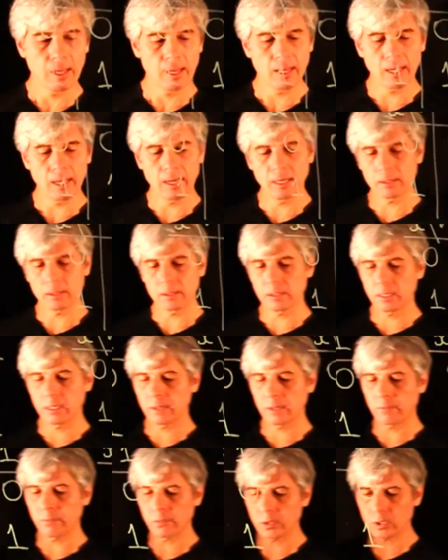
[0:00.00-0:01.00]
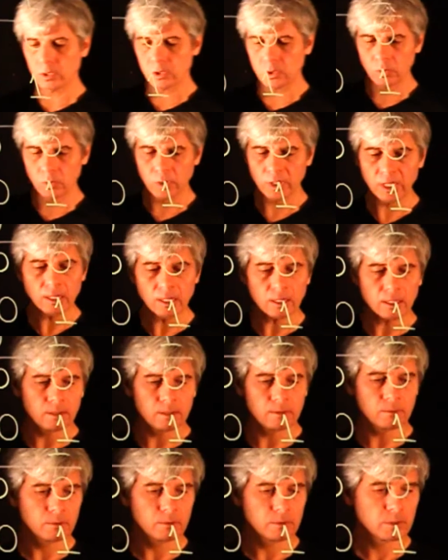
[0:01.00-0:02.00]
And so
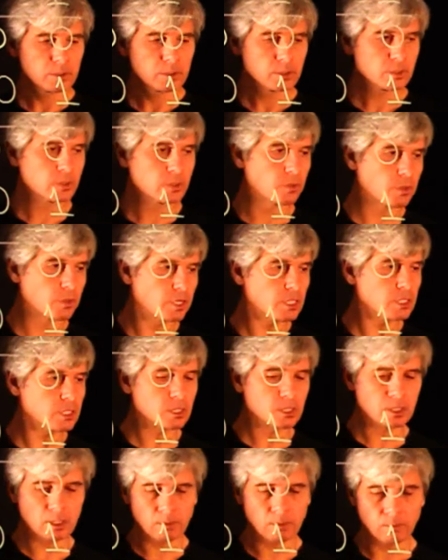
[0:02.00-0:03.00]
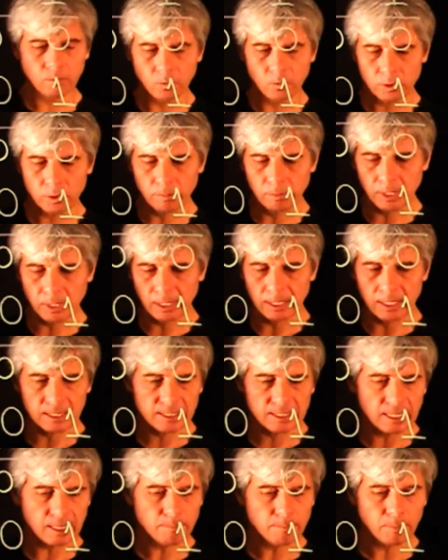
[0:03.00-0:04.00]
here, so this would be an
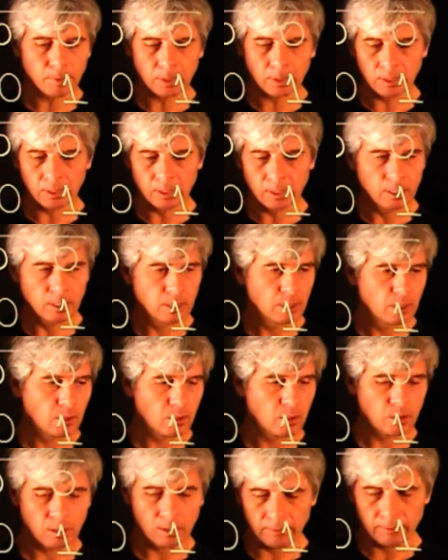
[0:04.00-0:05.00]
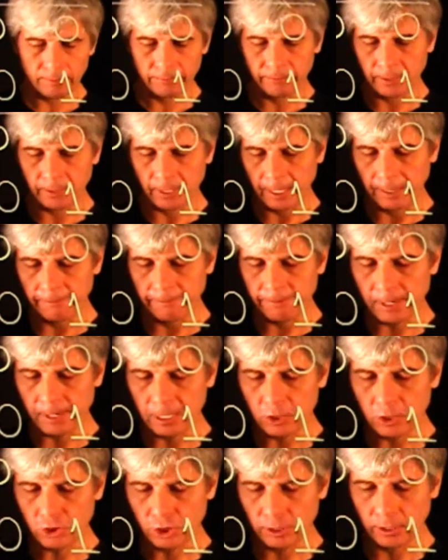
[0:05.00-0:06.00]
example of a
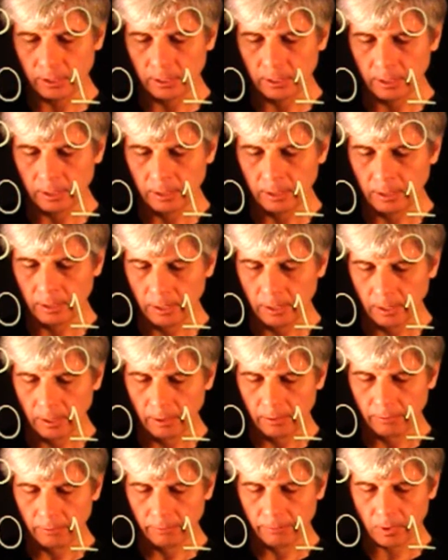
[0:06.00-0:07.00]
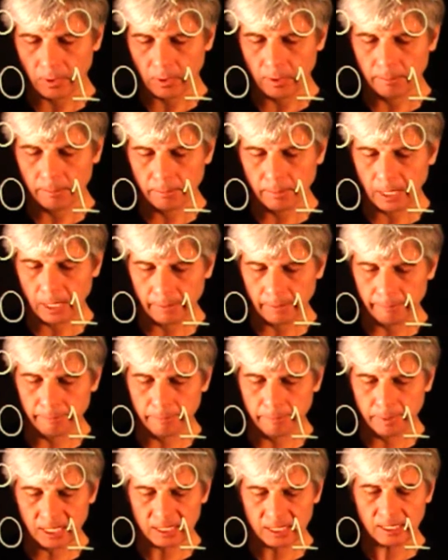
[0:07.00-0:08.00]
function from
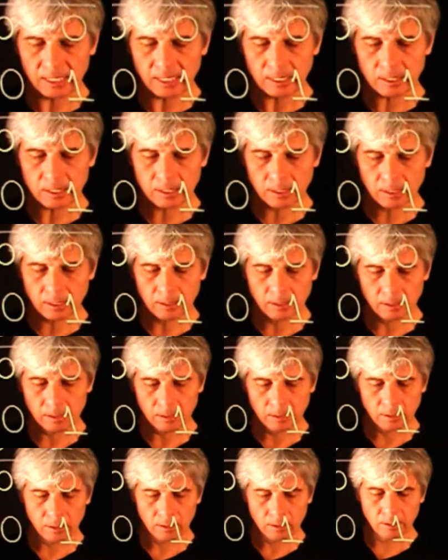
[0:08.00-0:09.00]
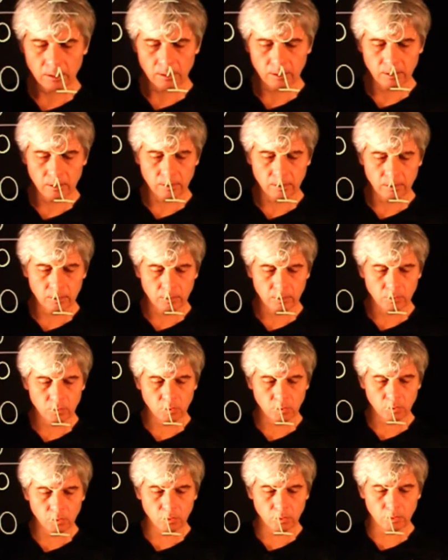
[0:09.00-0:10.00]
B6
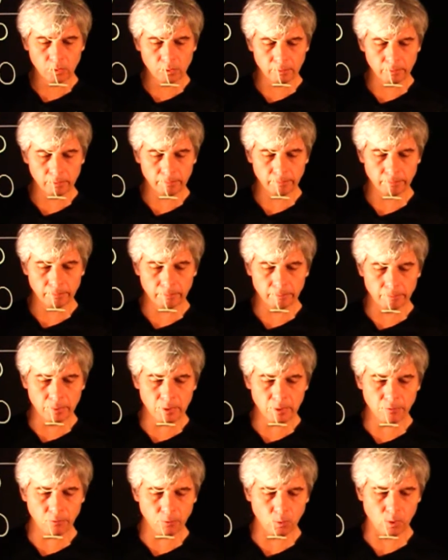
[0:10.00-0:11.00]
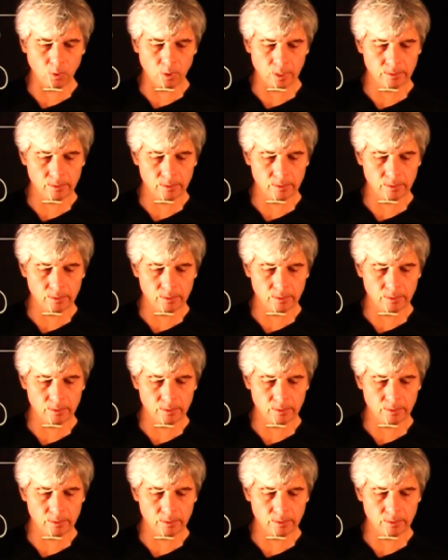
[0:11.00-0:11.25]
to B4,